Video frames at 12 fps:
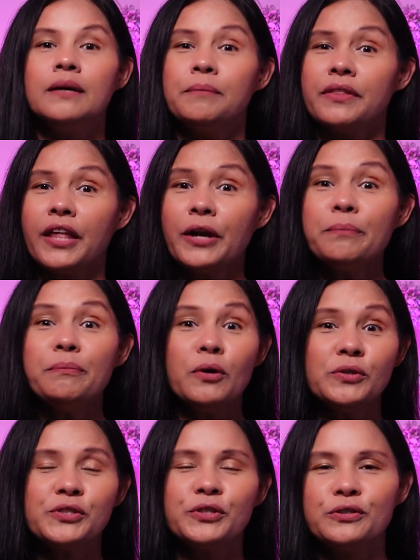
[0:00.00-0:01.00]
but they are
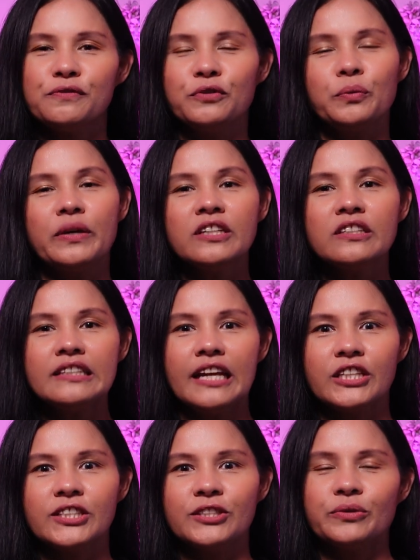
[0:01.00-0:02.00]
most useful when
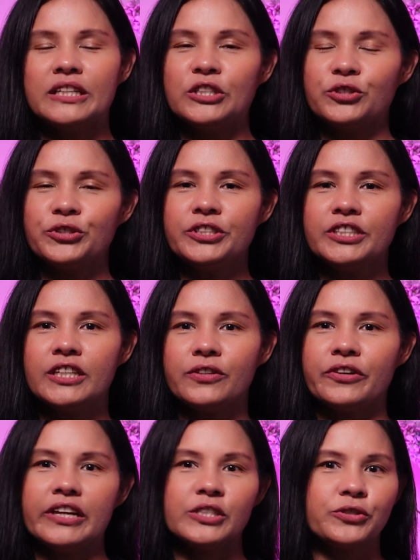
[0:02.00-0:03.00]
connected to an internal or
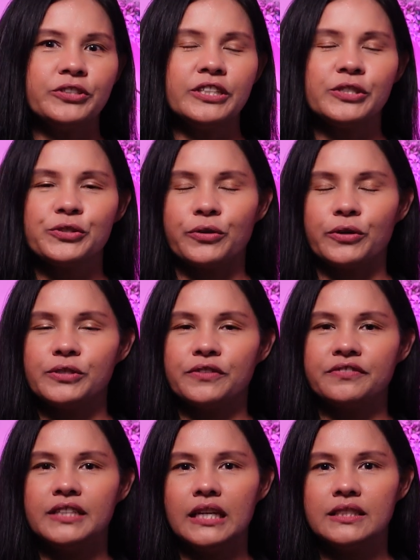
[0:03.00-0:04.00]
external source
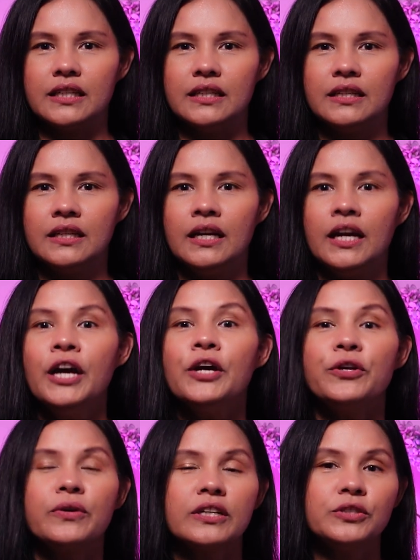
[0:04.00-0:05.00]
of data.
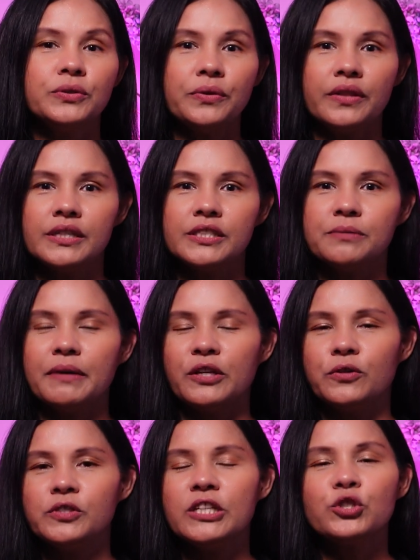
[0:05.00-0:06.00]
You can do this by
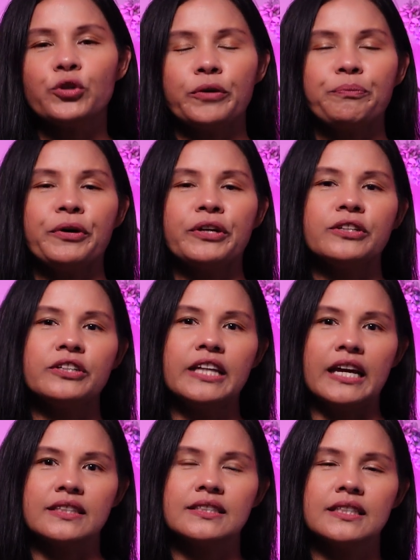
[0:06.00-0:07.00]
using ShortPoint
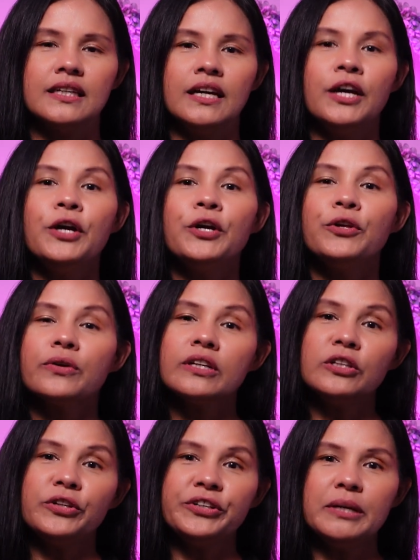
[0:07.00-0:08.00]
Connect. You
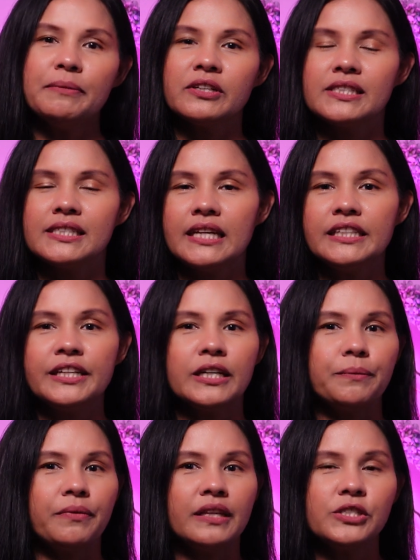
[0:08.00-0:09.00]
can learn about setting
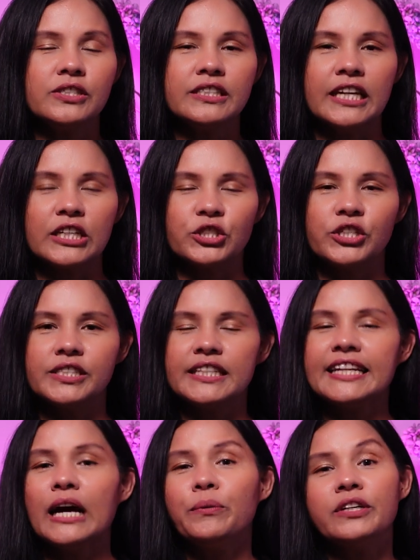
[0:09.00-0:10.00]
up these connections
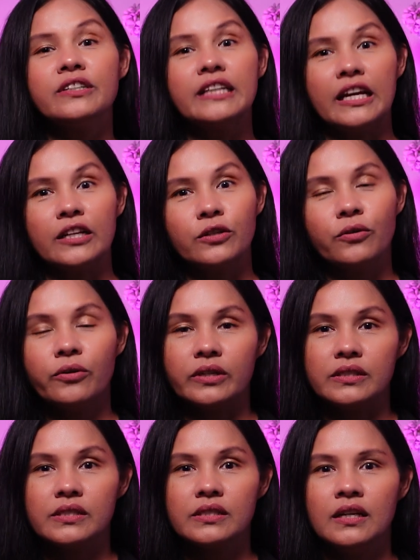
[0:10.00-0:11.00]
in our Connect
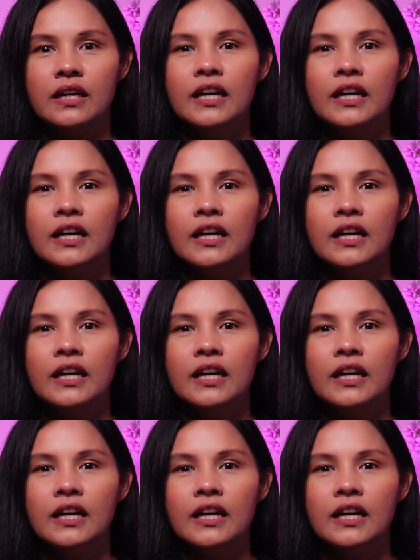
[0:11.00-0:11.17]
course.